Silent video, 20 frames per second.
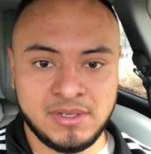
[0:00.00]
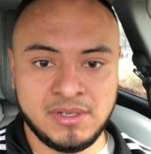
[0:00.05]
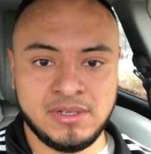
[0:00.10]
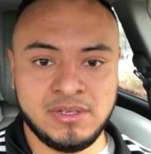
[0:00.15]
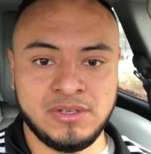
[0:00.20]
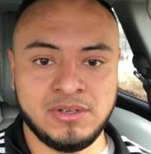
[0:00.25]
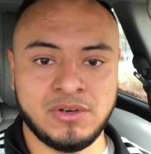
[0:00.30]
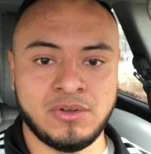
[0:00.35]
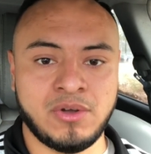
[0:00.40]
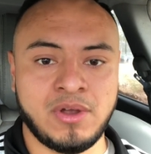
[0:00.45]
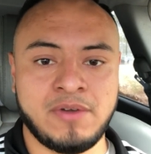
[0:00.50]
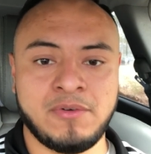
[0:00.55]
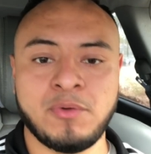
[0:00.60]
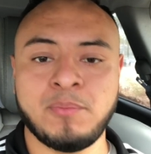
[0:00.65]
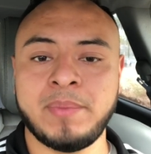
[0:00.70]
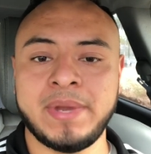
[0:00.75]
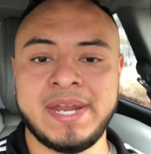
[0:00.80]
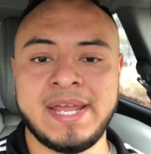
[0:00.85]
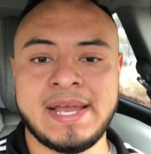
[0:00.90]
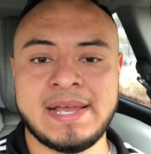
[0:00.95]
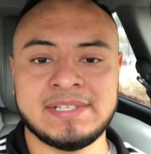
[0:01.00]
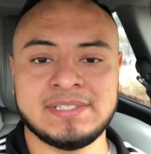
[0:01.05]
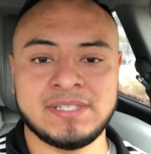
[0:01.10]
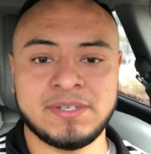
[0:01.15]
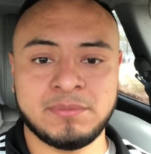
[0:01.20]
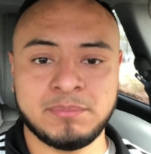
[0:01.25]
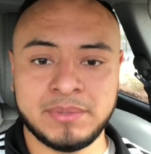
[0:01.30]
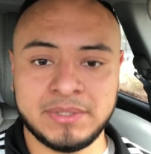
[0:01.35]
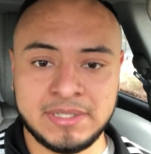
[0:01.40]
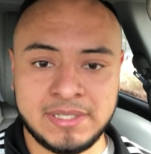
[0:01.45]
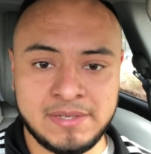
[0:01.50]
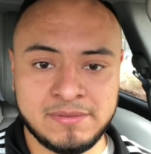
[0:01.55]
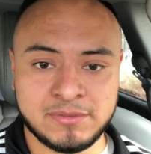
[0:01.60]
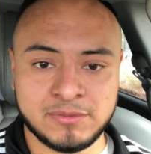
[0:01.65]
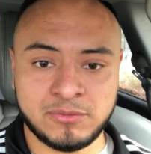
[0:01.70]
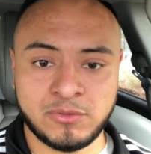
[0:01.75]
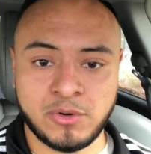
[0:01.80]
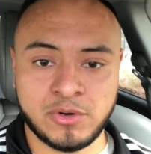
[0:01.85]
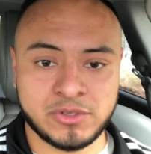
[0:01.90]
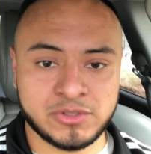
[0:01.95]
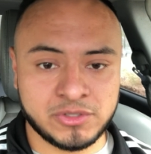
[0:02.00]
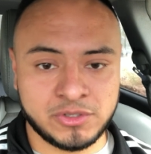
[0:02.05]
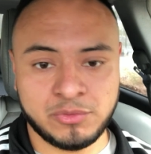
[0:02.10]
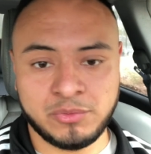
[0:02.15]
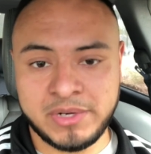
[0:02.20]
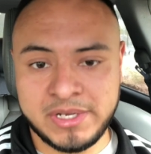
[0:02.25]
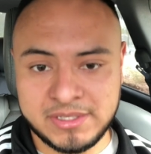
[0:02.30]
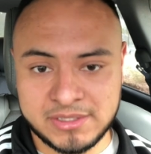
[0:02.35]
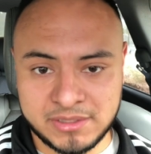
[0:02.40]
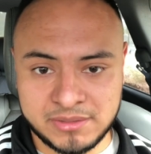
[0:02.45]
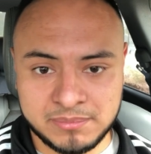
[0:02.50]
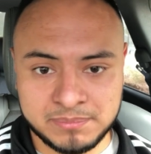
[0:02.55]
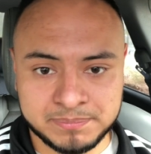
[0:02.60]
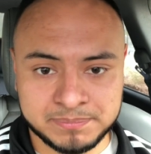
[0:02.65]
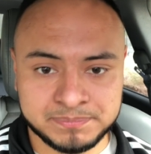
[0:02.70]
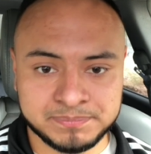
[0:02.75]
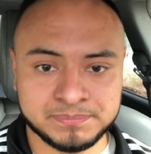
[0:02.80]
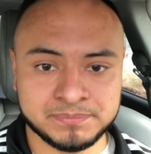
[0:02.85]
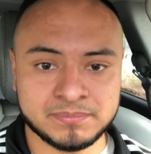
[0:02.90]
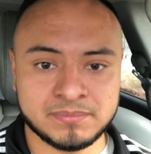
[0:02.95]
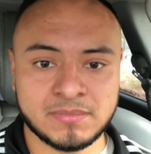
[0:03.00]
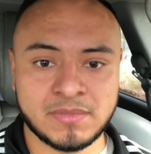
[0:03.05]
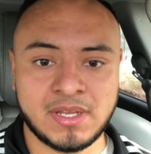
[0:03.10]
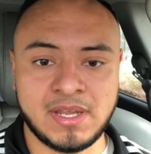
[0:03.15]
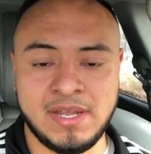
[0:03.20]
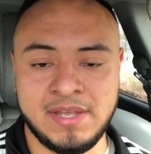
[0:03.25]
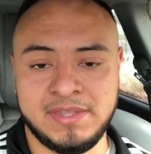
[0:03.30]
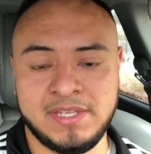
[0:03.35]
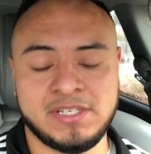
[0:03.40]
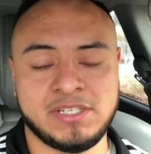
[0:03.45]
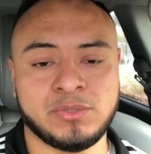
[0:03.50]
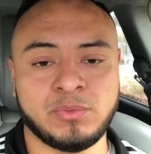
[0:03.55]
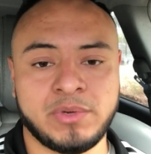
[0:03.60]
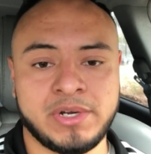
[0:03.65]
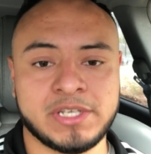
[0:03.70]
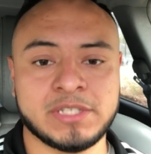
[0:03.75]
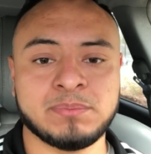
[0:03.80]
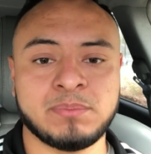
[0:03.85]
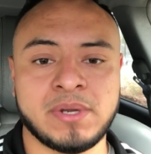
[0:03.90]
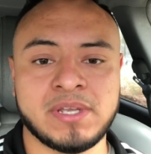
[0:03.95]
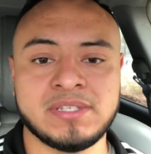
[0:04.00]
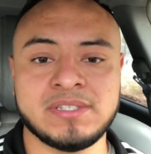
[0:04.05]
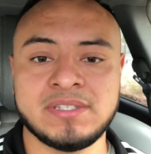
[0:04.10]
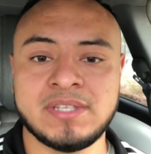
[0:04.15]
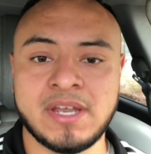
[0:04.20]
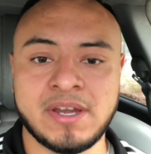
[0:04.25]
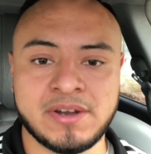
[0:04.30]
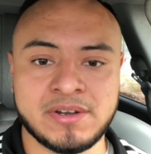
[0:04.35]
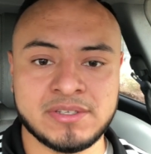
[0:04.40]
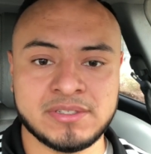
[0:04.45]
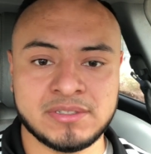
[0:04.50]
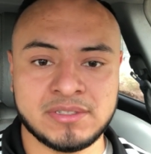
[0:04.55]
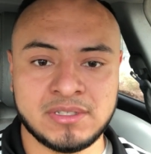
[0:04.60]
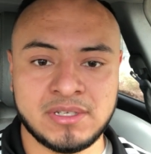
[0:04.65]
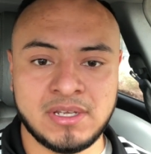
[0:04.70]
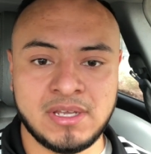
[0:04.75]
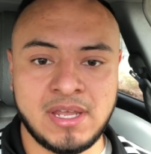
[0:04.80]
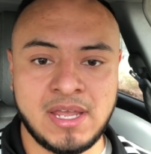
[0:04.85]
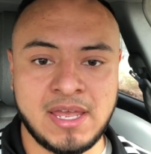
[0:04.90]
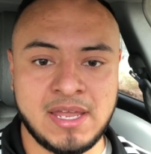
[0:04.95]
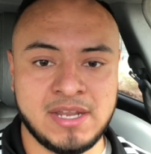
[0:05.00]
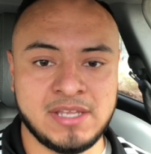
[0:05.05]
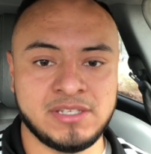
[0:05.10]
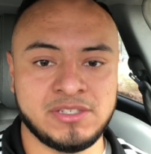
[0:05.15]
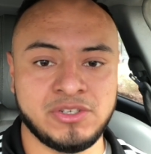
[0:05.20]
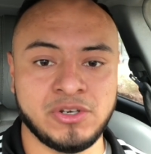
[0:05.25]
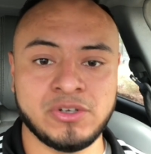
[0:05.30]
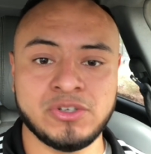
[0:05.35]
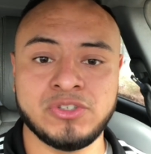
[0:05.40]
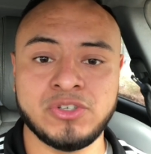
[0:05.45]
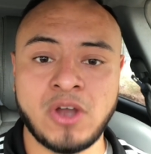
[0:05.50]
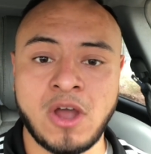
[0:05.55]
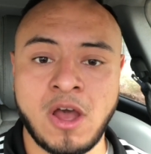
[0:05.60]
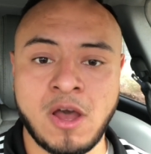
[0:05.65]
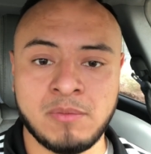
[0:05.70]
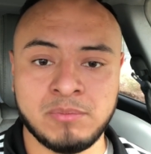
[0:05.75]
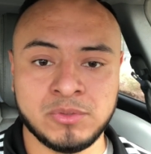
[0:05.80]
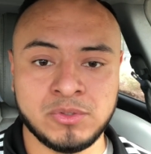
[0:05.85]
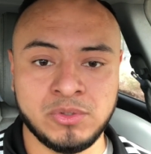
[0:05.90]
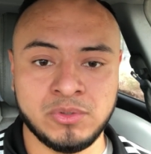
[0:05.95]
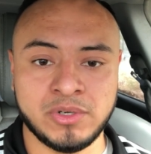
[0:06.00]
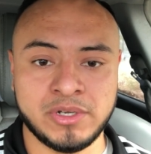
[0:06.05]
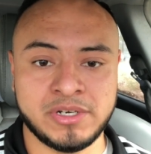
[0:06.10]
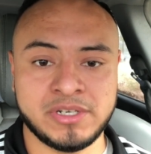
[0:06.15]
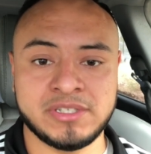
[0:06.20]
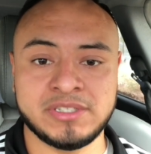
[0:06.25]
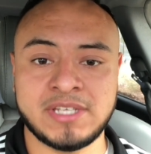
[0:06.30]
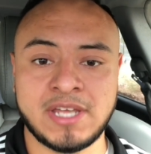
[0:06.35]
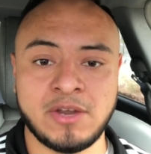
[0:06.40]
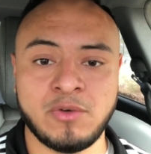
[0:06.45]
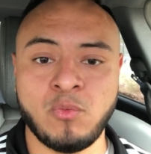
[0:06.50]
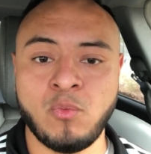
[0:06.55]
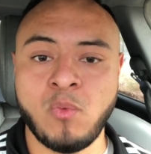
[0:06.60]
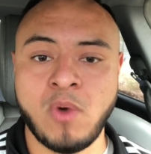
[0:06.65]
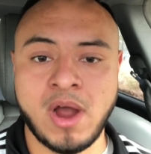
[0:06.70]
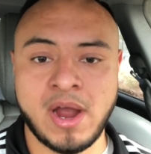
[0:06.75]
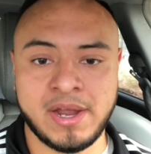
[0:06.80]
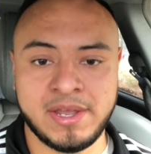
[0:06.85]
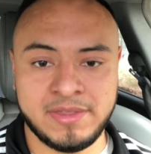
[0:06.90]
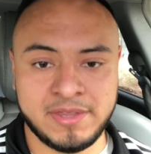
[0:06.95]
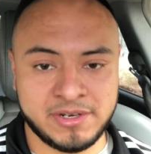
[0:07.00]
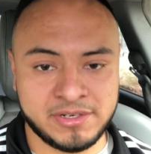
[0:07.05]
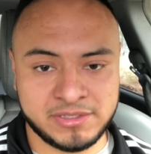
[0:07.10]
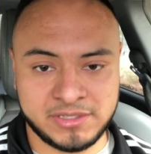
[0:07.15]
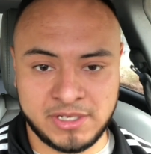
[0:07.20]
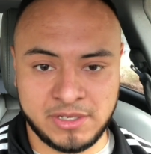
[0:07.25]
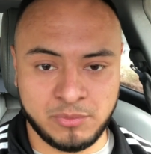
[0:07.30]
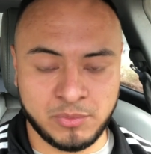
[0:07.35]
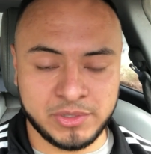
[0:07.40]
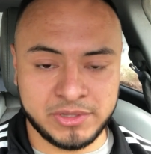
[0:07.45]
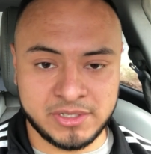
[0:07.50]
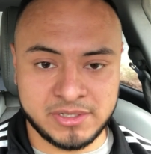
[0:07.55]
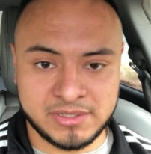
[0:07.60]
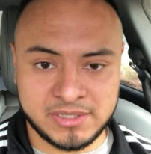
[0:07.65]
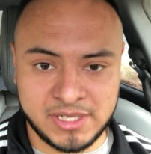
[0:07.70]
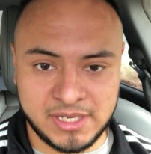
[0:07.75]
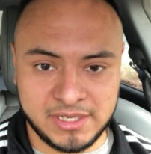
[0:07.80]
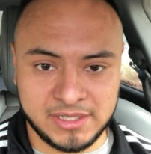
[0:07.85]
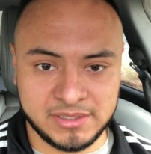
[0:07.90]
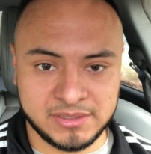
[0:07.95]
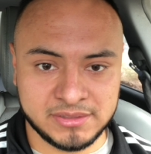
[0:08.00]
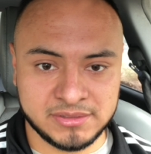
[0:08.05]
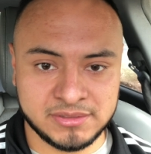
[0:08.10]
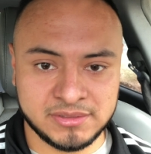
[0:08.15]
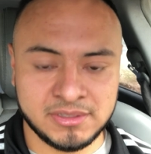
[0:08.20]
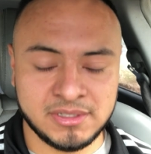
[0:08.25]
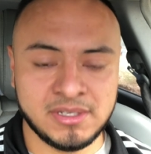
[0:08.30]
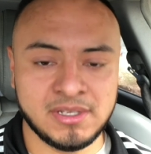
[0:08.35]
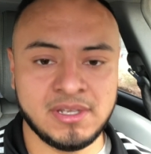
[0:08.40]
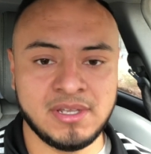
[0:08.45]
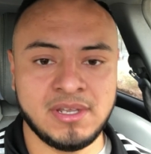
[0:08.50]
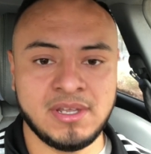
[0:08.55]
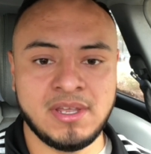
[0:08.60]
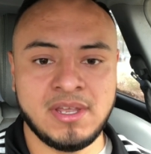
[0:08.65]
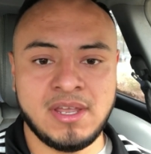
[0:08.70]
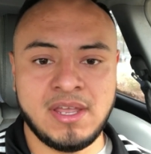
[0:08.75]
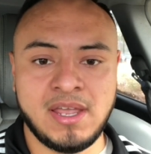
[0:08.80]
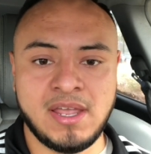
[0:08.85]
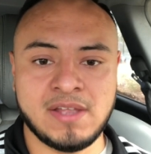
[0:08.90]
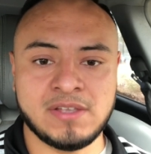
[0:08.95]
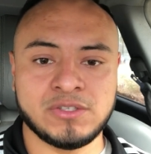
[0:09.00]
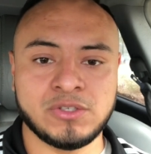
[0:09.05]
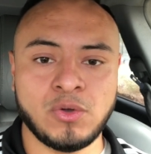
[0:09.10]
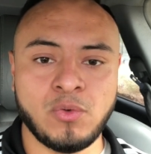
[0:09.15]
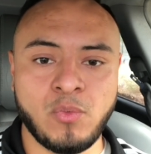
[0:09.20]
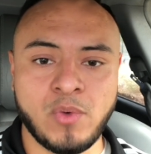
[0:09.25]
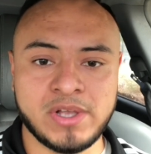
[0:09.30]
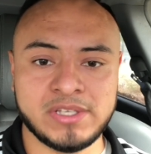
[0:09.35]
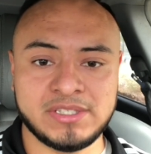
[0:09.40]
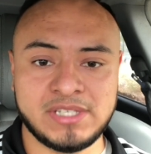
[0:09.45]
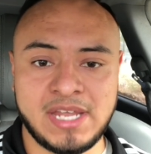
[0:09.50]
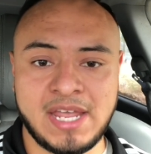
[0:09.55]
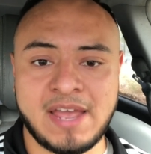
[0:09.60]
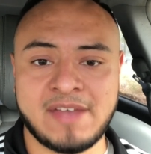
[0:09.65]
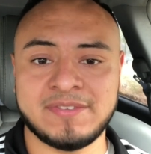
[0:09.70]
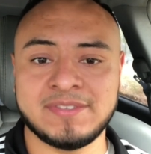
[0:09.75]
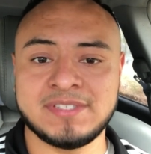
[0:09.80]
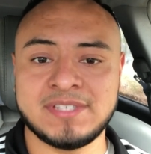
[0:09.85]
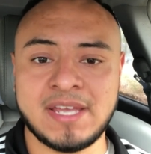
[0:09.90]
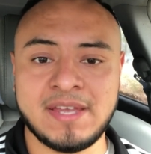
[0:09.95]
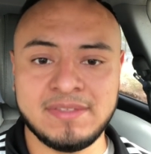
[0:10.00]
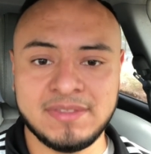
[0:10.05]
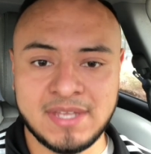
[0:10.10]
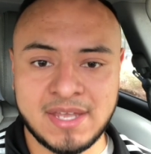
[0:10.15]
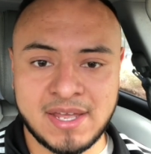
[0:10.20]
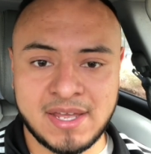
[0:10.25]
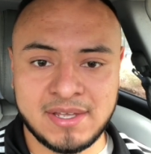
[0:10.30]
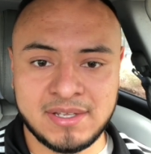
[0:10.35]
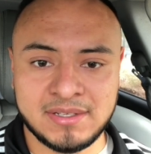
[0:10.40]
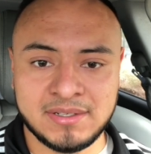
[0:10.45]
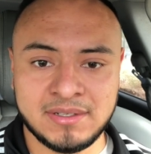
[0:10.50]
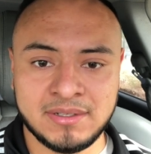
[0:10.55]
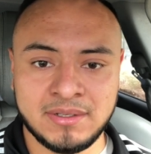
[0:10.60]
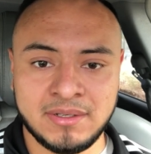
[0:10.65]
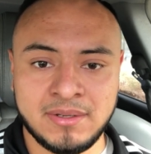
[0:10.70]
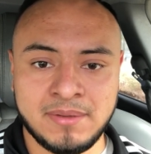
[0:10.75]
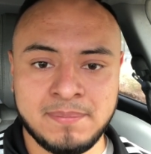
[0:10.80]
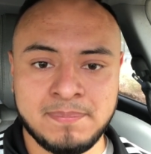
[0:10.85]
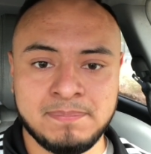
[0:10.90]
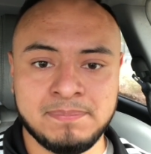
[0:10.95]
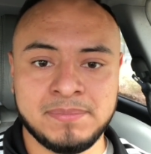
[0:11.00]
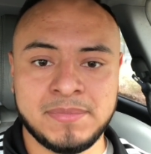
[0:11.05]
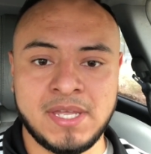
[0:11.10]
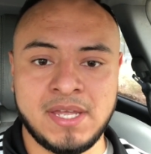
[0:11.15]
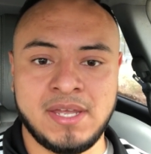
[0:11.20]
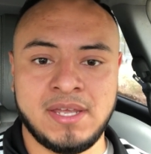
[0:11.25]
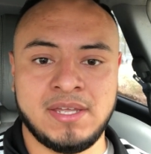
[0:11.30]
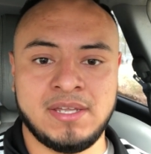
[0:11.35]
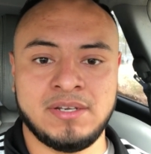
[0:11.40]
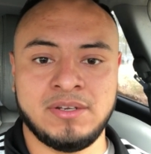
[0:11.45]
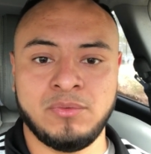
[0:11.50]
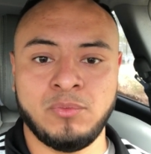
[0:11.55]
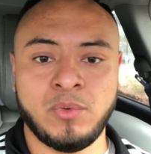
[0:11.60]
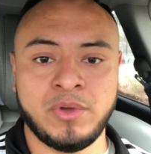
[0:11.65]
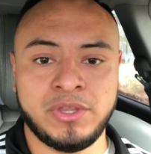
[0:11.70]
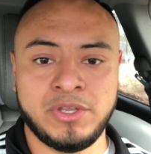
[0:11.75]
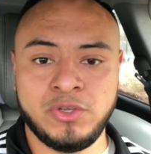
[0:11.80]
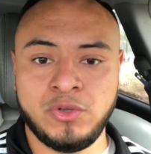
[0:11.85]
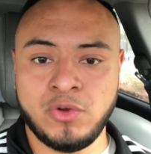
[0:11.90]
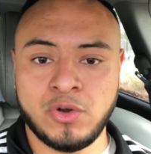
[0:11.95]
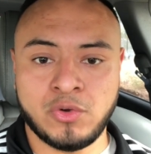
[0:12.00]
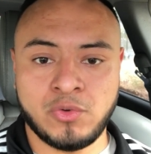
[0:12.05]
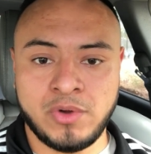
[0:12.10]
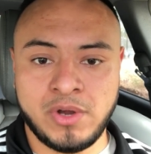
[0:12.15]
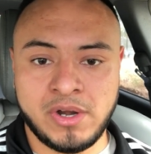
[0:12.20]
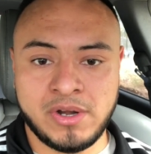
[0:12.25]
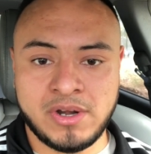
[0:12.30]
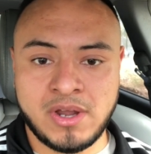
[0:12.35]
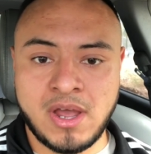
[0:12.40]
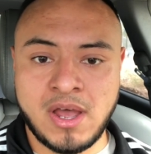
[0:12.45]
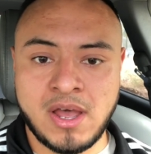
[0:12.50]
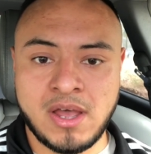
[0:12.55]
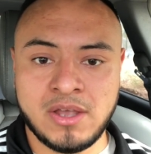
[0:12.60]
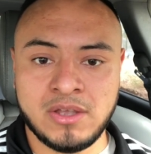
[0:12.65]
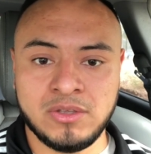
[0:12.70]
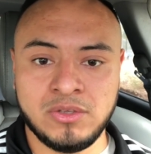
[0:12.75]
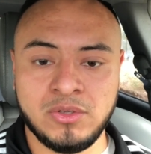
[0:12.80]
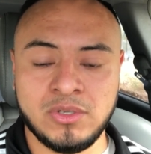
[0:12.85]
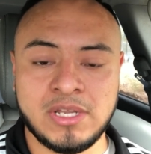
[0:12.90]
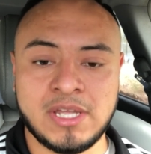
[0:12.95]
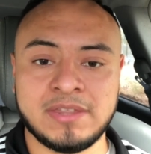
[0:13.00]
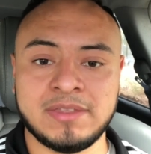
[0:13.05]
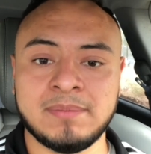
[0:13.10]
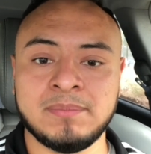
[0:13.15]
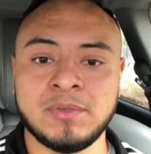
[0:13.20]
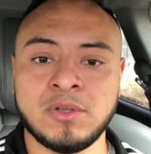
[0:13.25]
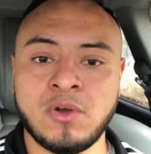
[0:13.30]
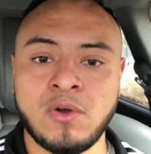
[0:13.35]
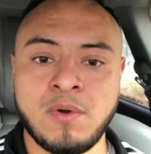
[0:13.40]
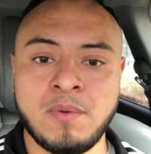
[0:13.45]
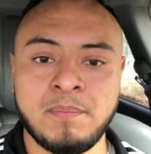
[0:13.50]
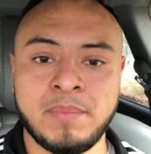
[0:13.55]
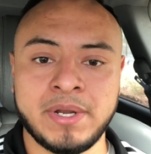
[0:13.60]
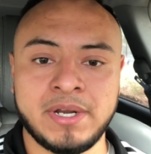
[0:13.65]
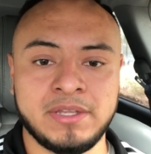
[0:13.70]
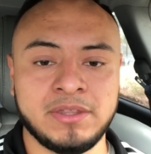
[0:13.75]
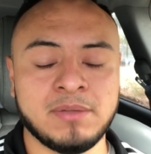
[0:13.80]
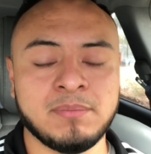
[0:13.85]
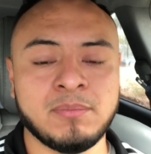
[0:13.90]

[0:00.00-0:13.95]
Everybody has different beliefs for a certain reason, and they just want to express theirs. And it's your job to understand why they're saying what they're saying. And so once they have said that, then whether you agree or not, you let them know, but in the